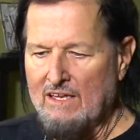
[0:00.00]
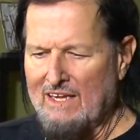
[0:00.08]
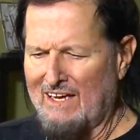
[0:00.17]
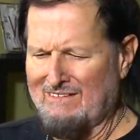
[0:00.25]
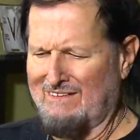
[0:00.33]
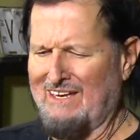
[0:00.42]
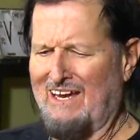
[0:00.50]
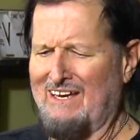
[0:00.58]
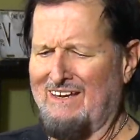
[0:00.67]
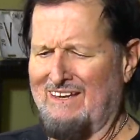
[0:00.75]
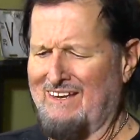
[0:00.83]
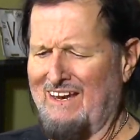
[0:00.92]
That, that
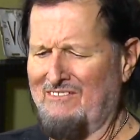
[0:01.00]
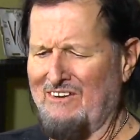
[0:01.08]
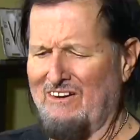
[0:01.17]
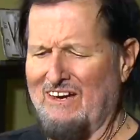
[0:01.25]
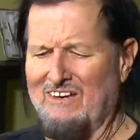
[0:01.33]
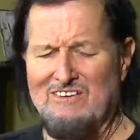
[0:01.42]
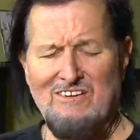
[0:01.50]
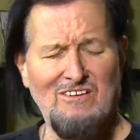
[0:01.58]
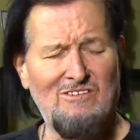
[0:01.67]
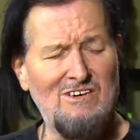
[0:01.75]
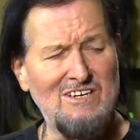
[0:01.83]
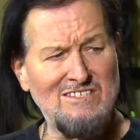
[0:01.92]
never entered the
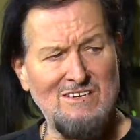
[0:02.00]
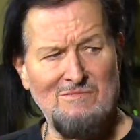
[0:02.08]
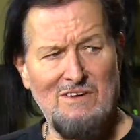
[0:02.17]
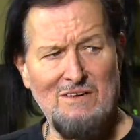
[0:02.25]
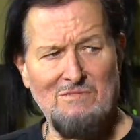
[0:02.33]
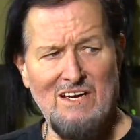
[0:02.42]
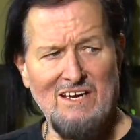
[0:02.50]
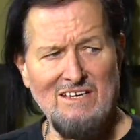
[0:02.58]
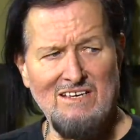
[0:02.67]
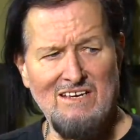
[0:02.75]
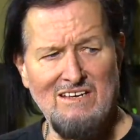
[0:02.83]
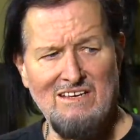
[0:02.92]
equation in my
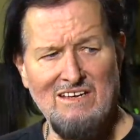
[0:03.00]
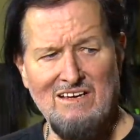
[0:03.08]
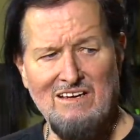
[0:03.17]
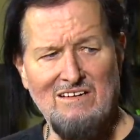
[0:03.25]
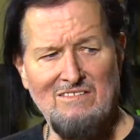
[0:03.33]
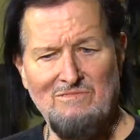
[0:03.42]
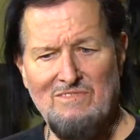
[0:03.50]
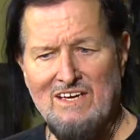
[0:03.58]
mind, you know?